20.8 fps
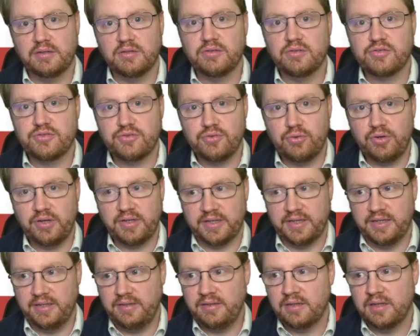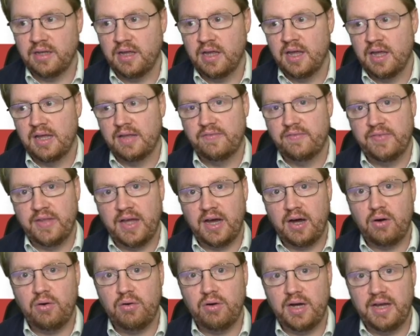stored in.
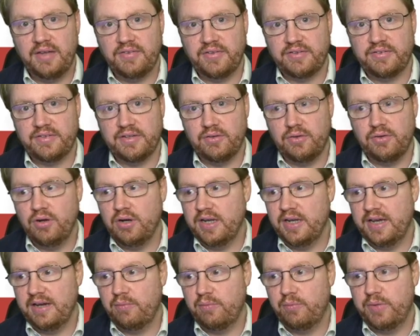Now, as I said earlier, we